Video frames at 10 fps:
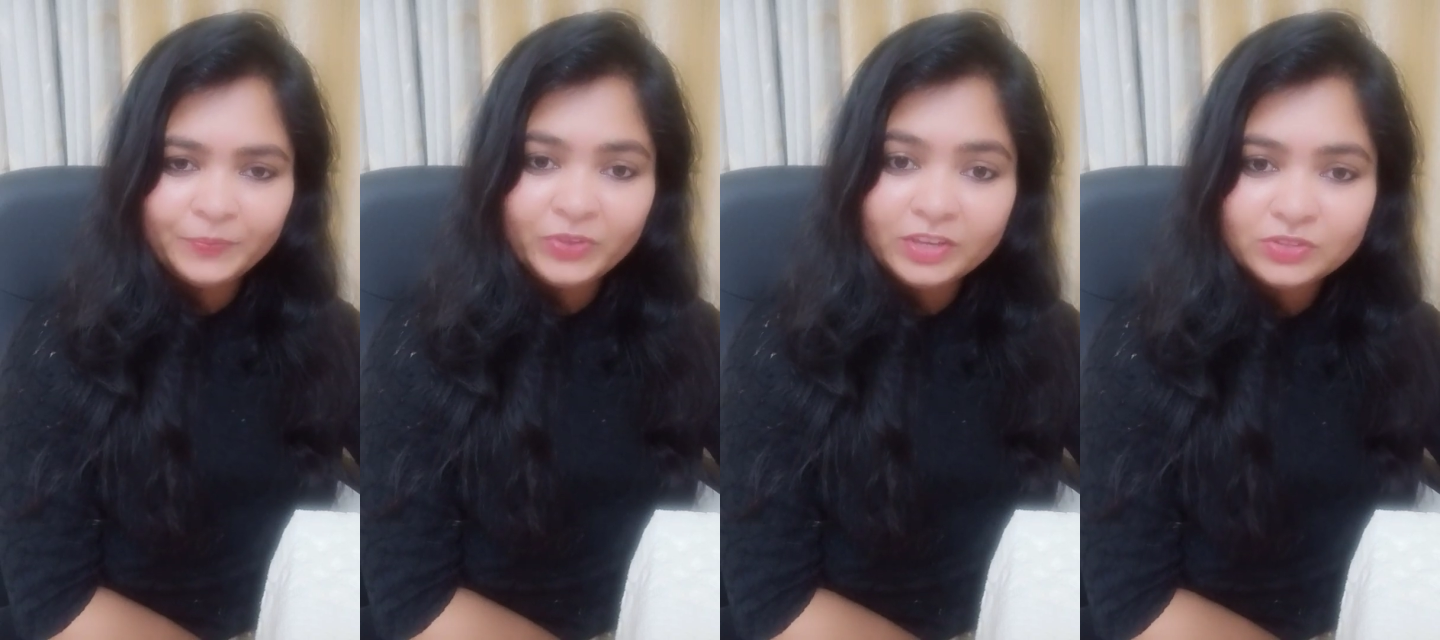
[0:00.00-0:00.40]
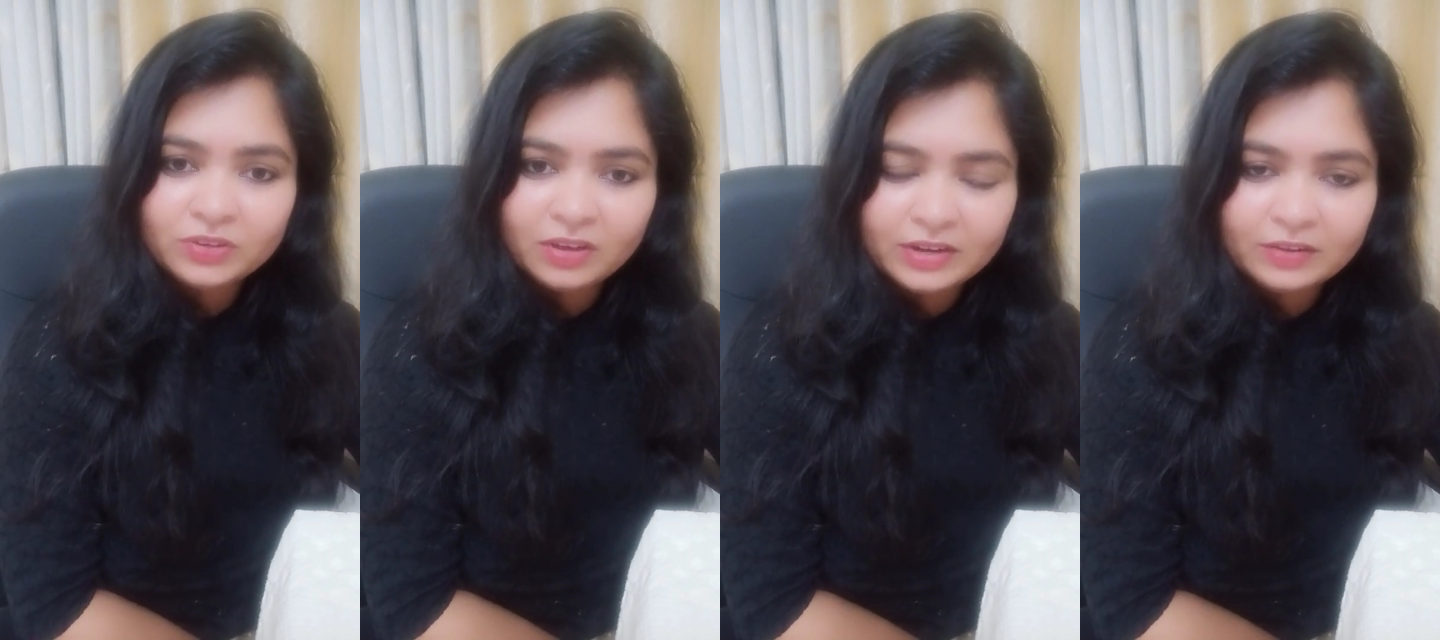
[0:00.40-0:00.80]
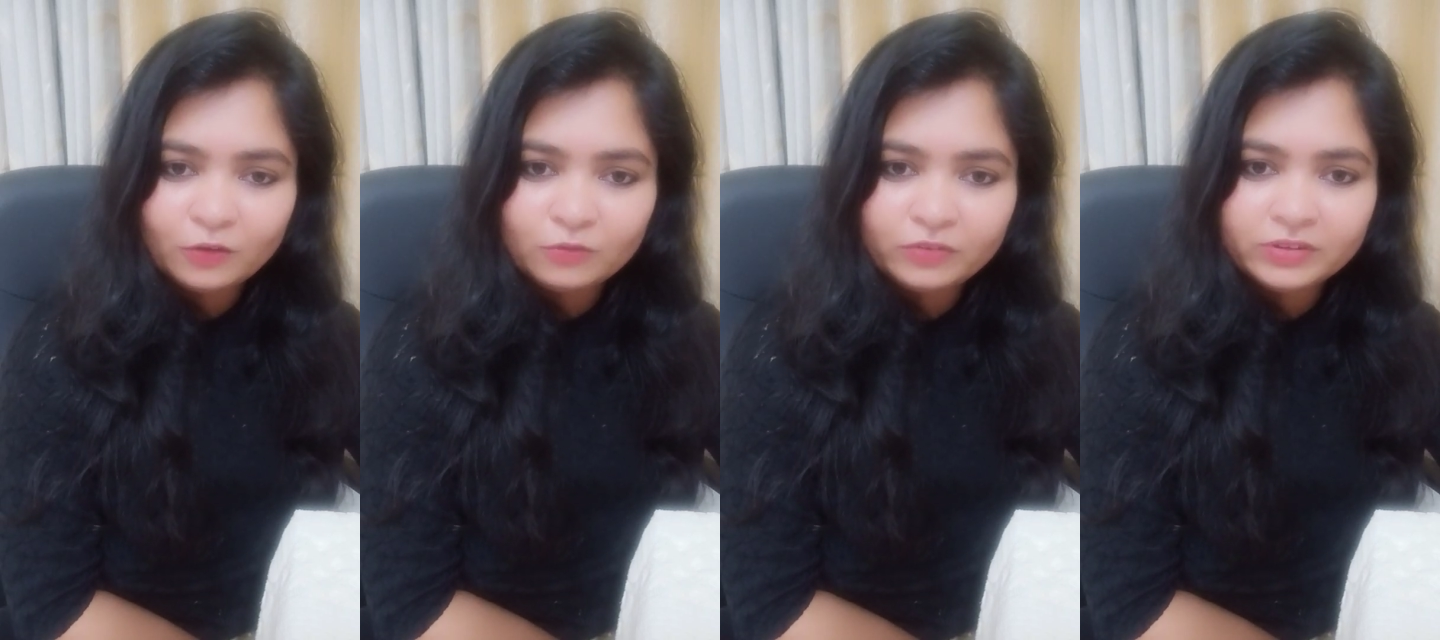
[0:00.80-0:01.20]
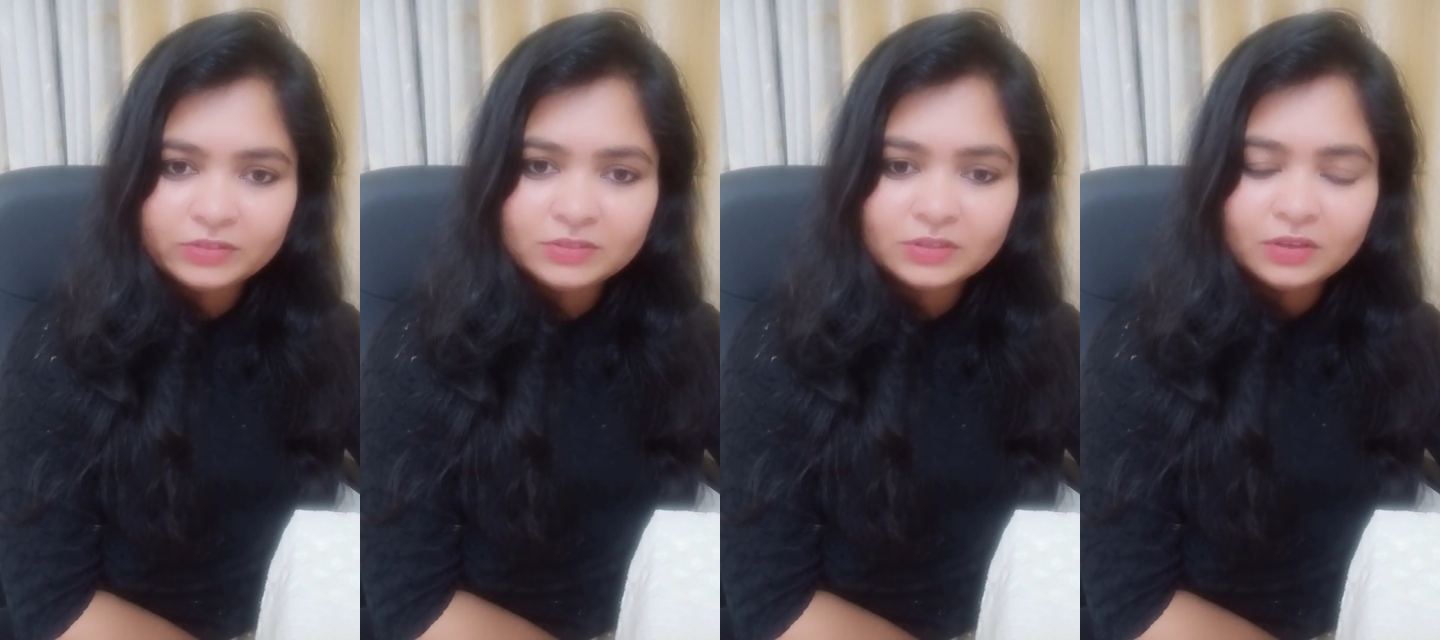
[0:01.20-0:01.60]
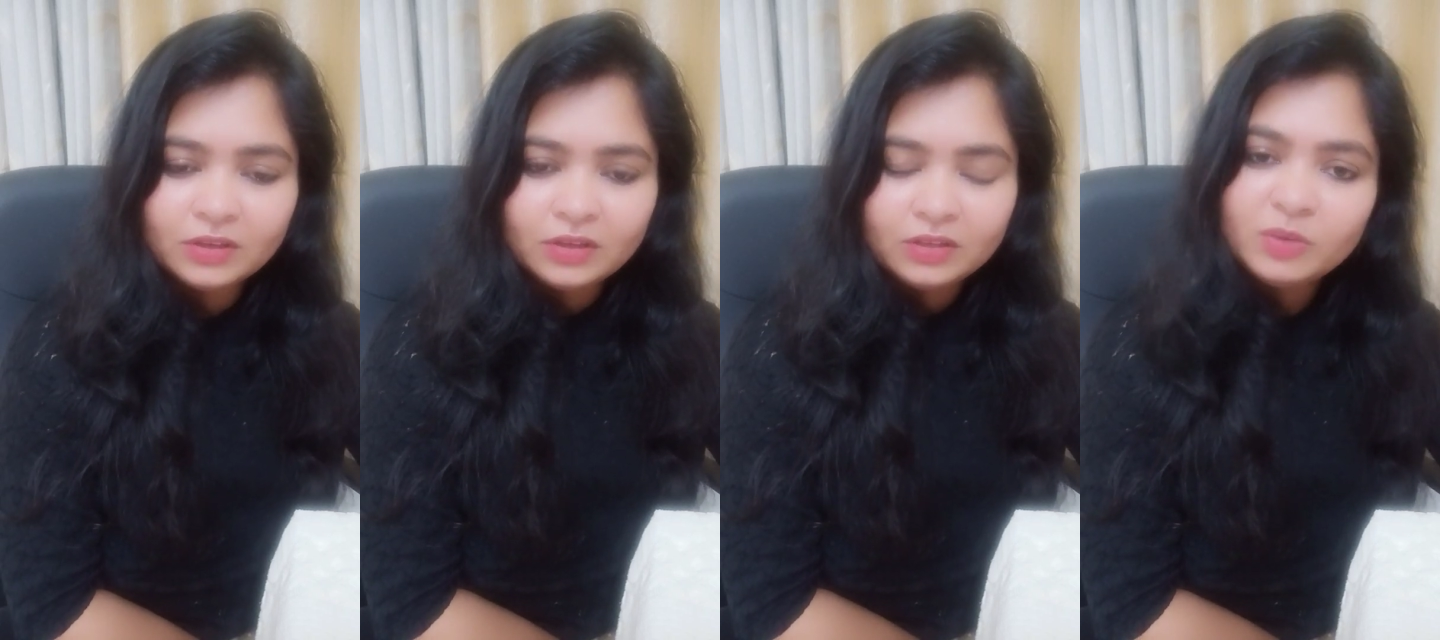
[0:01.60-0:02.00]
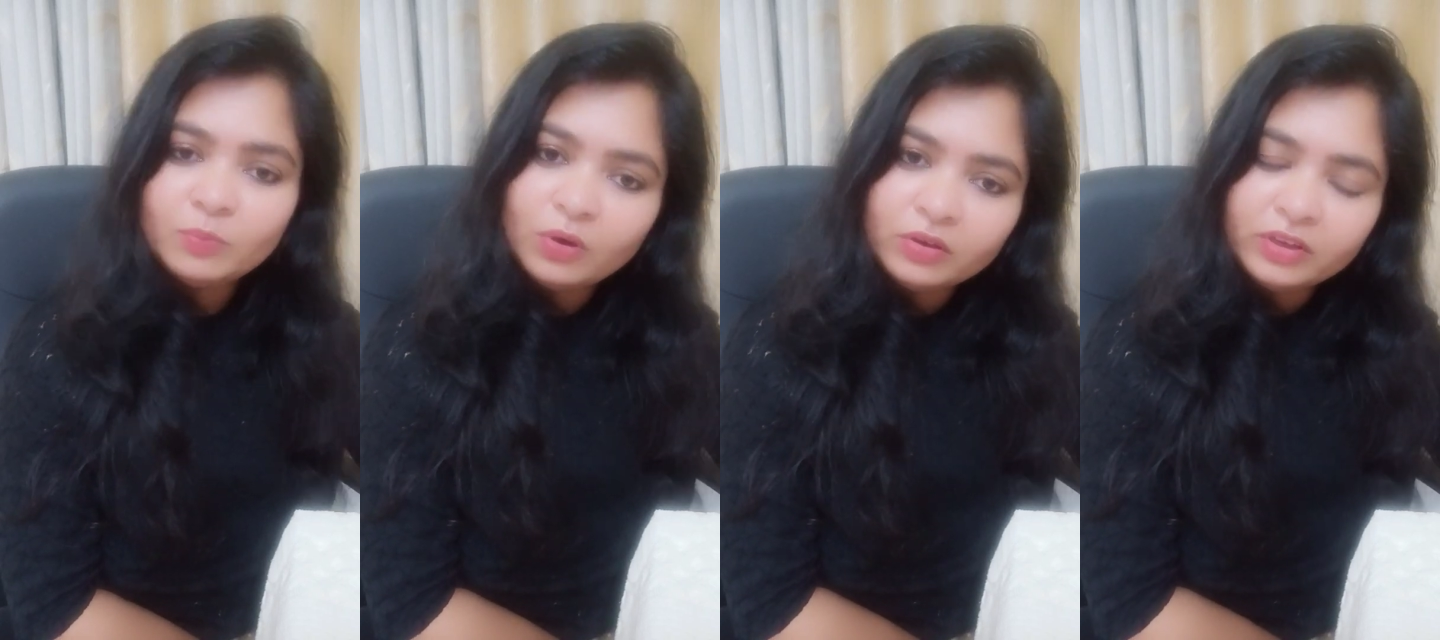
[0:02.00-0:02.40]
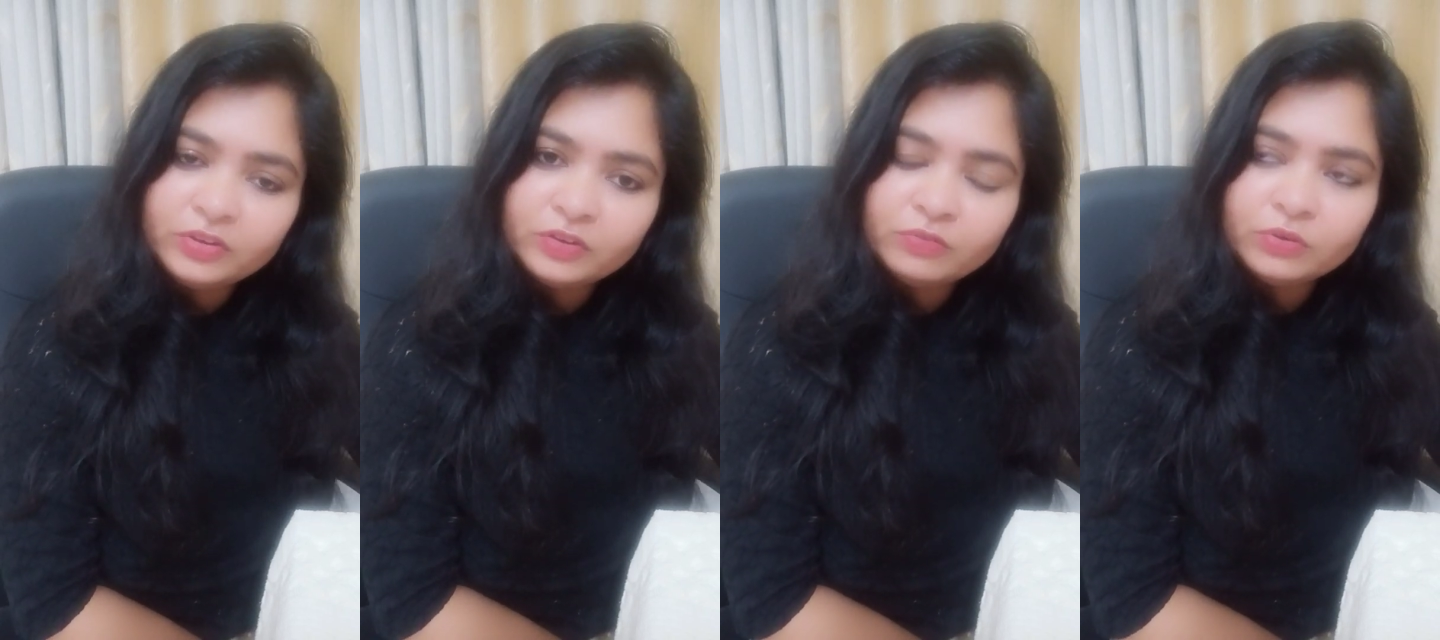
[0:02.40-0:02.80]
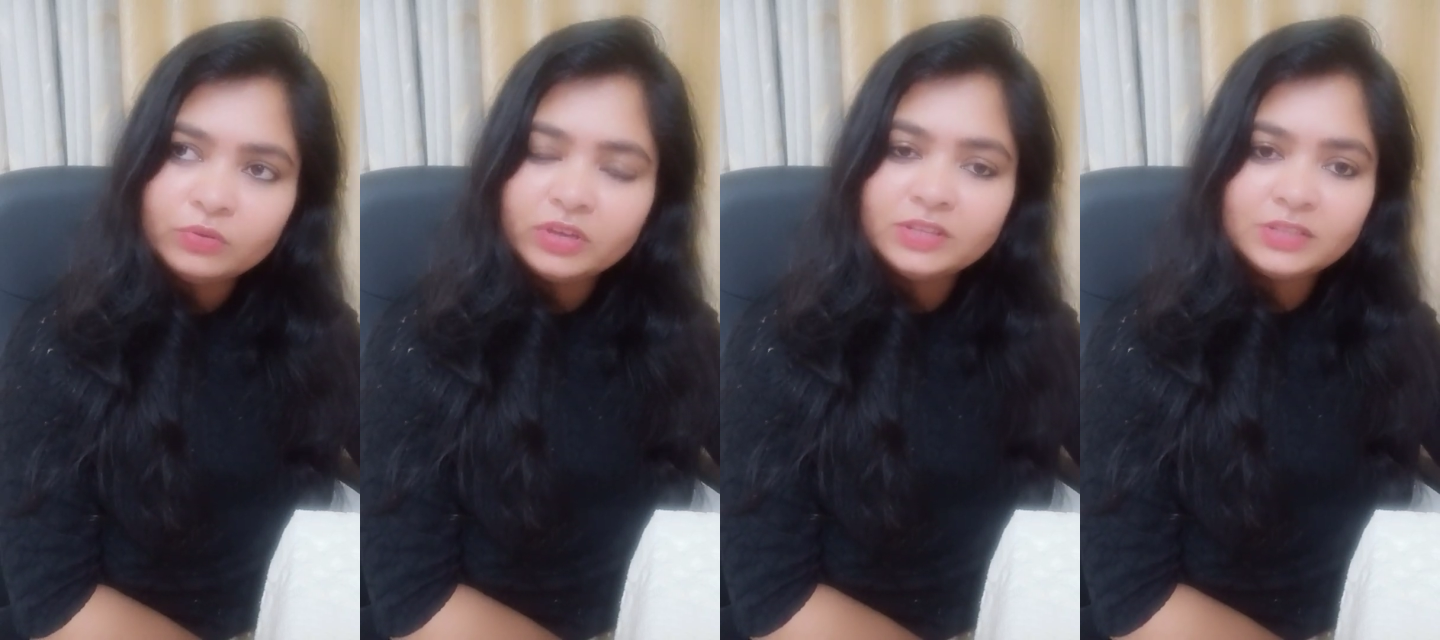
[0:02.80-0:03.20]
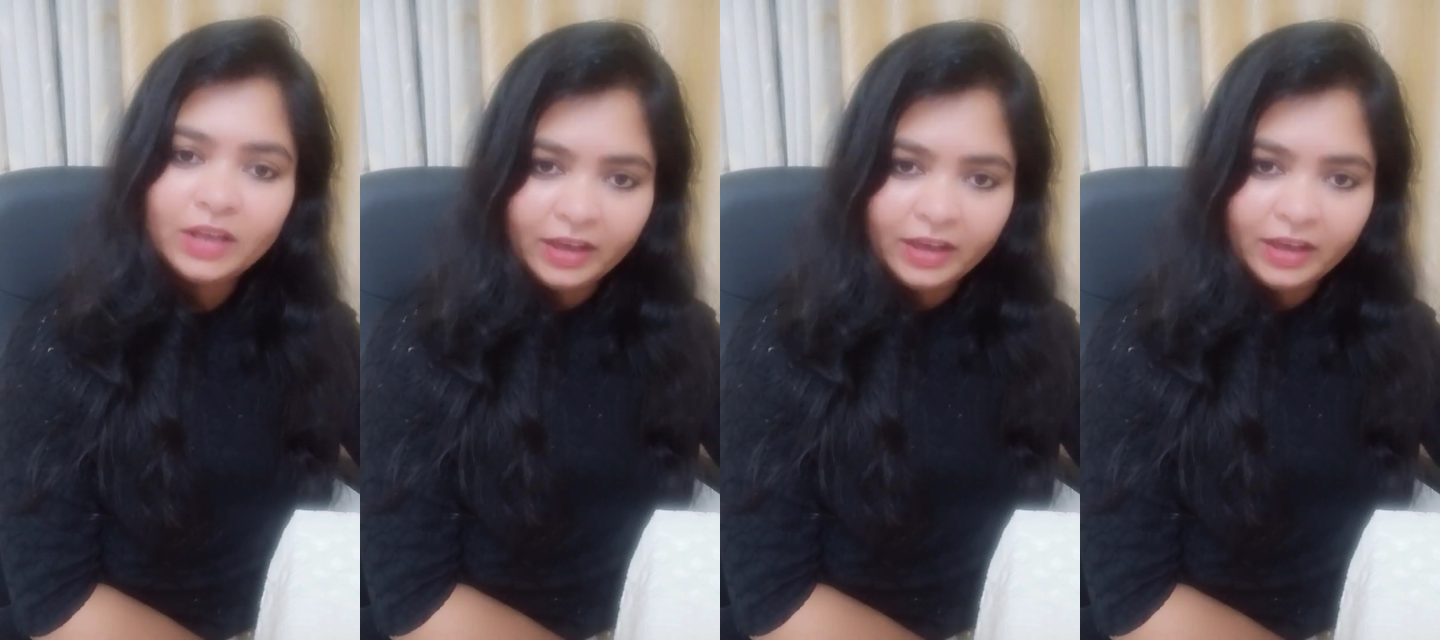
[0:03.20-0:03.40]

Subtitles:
his or her confidence. The mock interview is